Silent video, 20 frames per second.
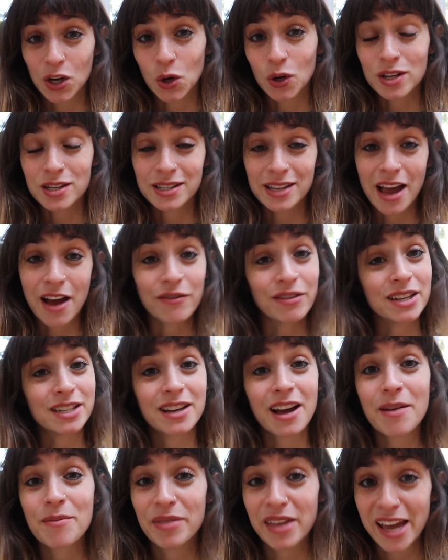cots every
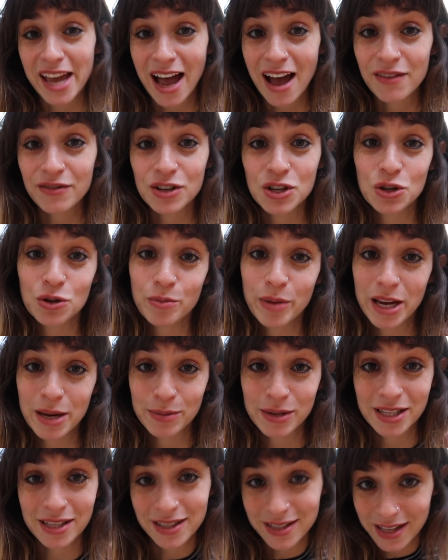time they have a new
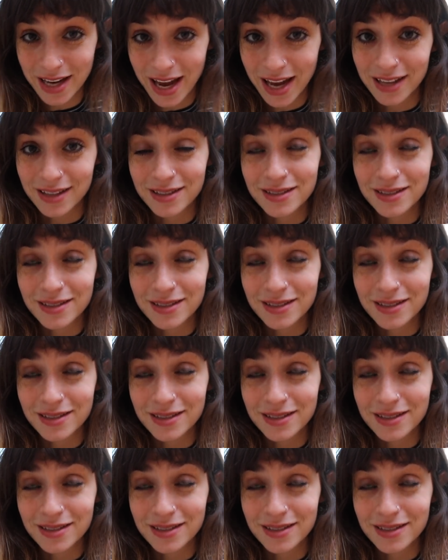baby to stay.